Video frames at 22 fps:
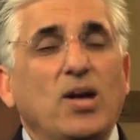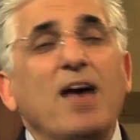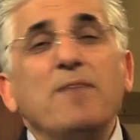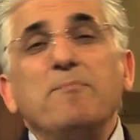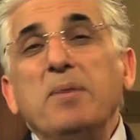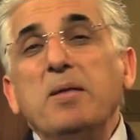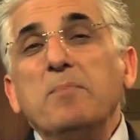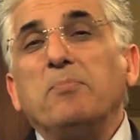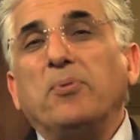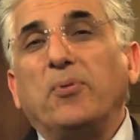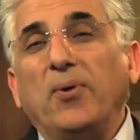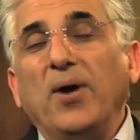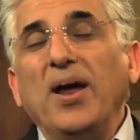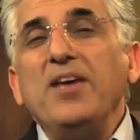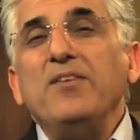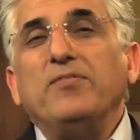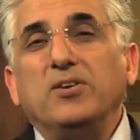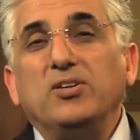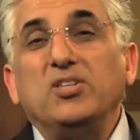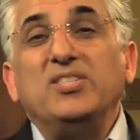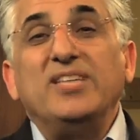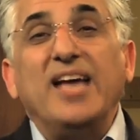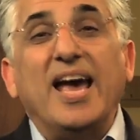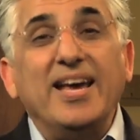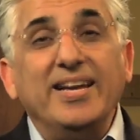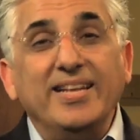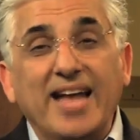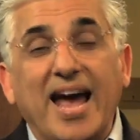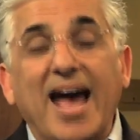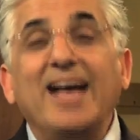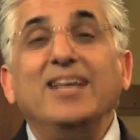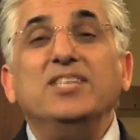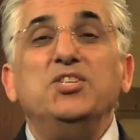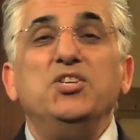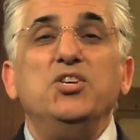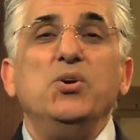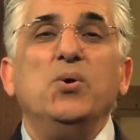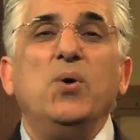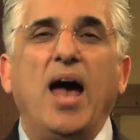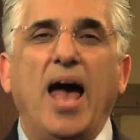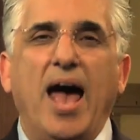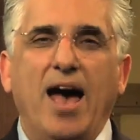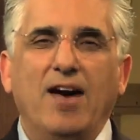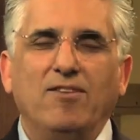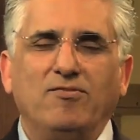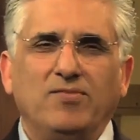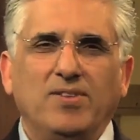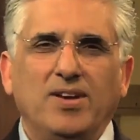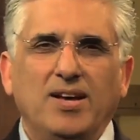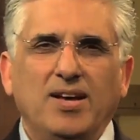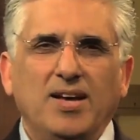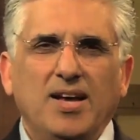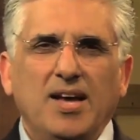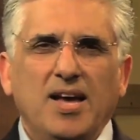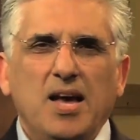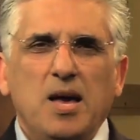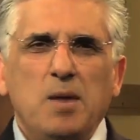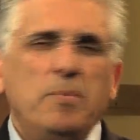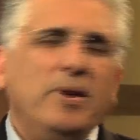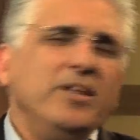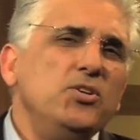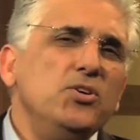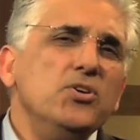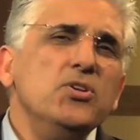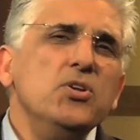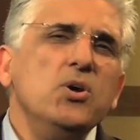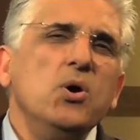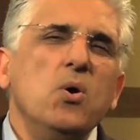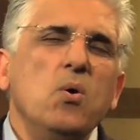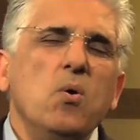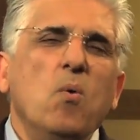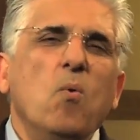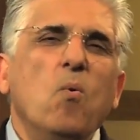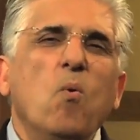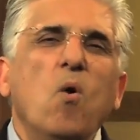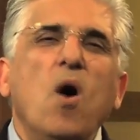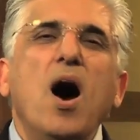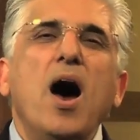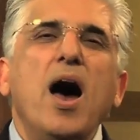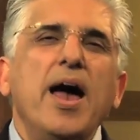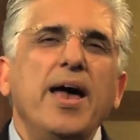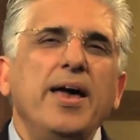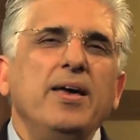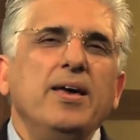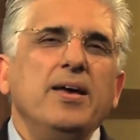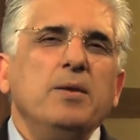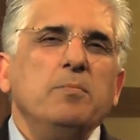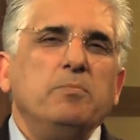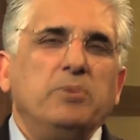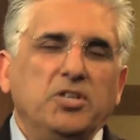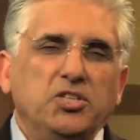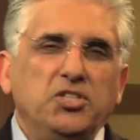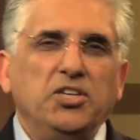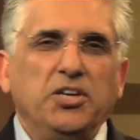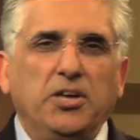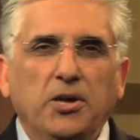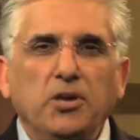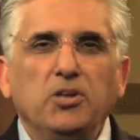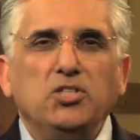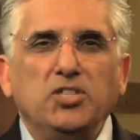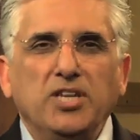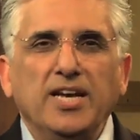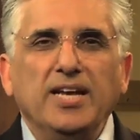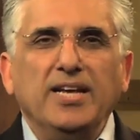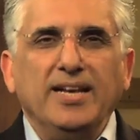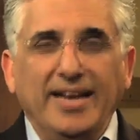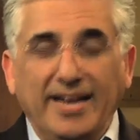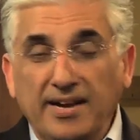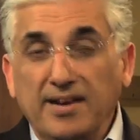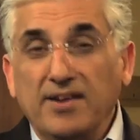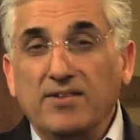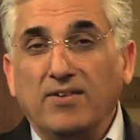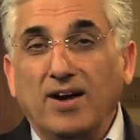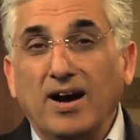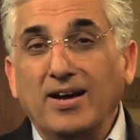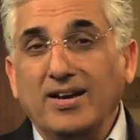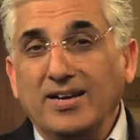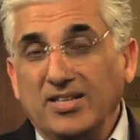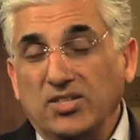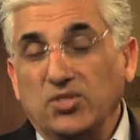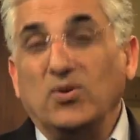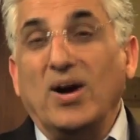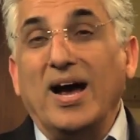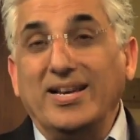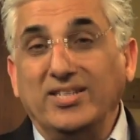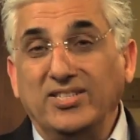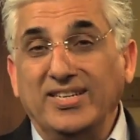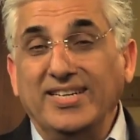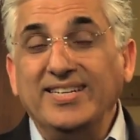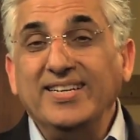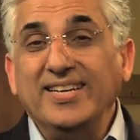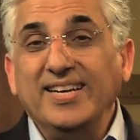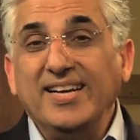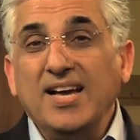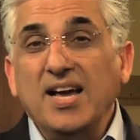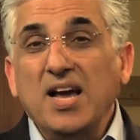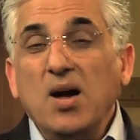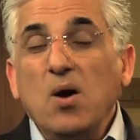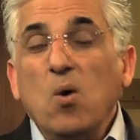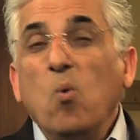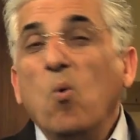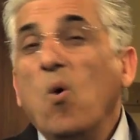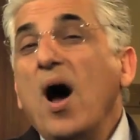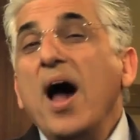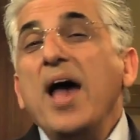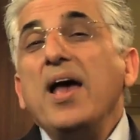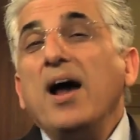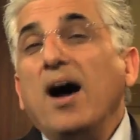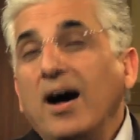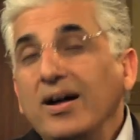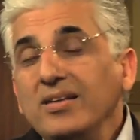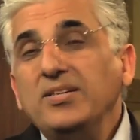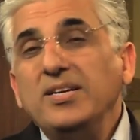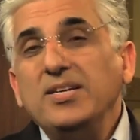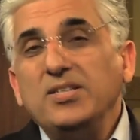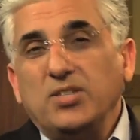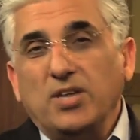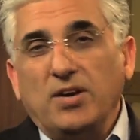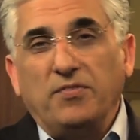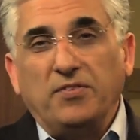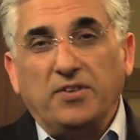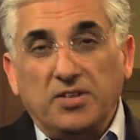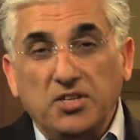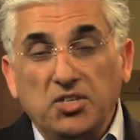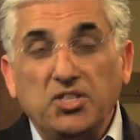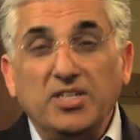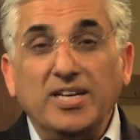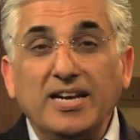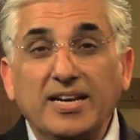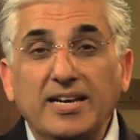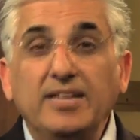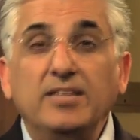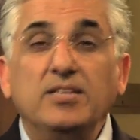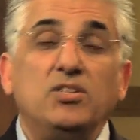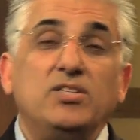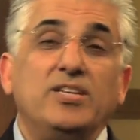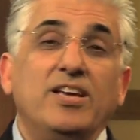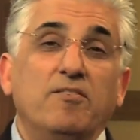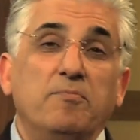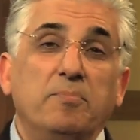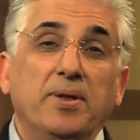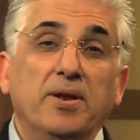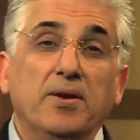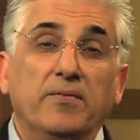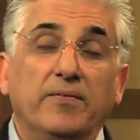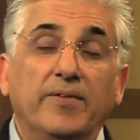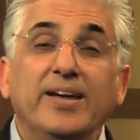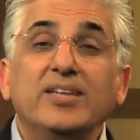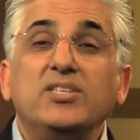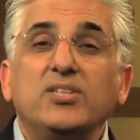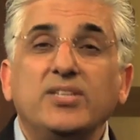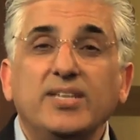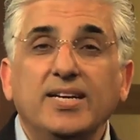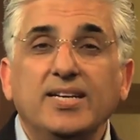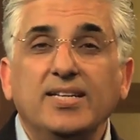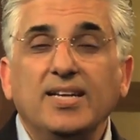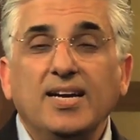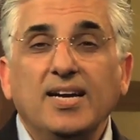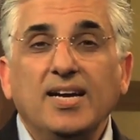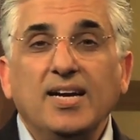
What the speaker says: I've been praying for Saeed as you have. But you know why persecution in Iran is rising? Why hundreds of Christian leaders have been arrested